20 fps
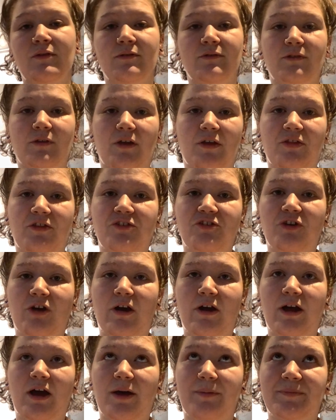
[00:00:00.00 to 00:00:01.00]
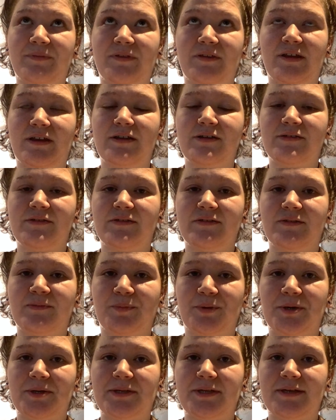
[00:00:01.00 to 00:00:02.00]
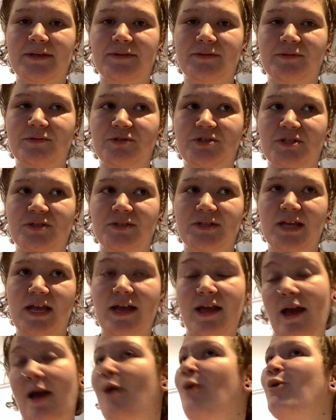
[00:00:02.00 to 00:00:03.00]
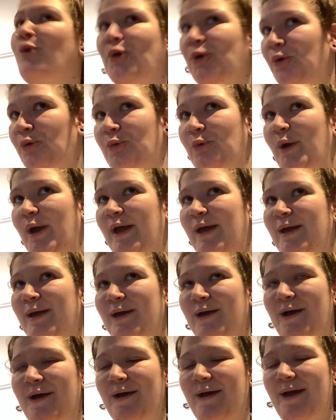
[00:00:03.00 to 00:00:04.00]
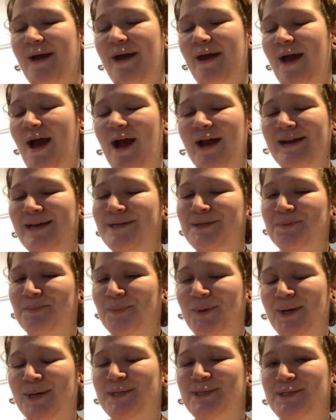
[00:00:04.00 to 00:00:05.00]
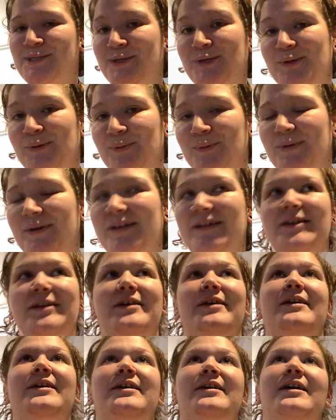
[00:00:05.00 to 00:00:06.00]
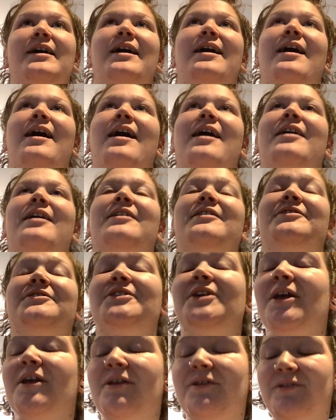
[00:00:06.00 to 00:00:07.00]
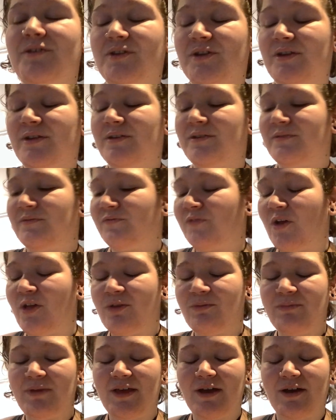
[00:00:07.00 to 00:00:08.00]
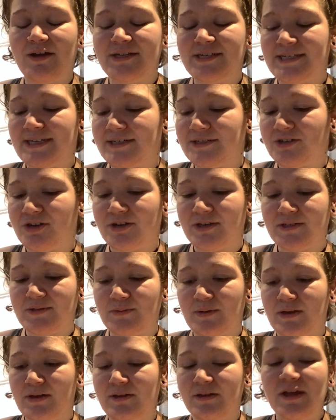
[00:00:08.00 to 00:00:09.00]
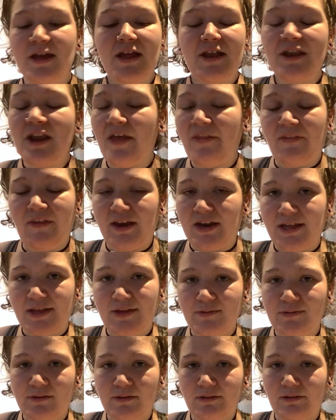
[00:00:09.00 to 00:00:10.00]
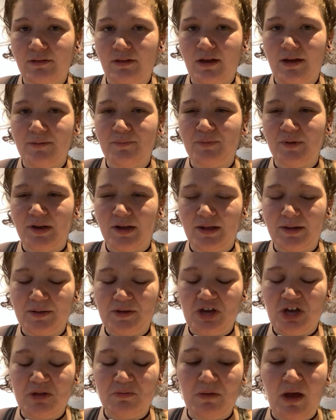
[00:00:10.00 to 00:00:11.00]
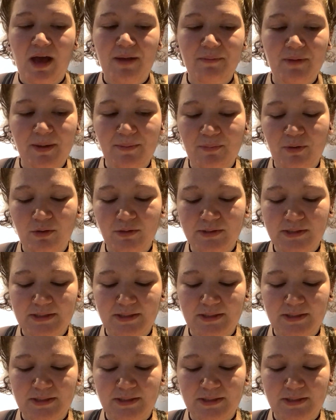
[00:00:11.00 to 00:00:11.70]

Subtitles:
Sorry, the dog upstairs is barking, so she's like, ooh, I need to bark too. Follow me on TikTok as well. Not that I use it a lot, but I might post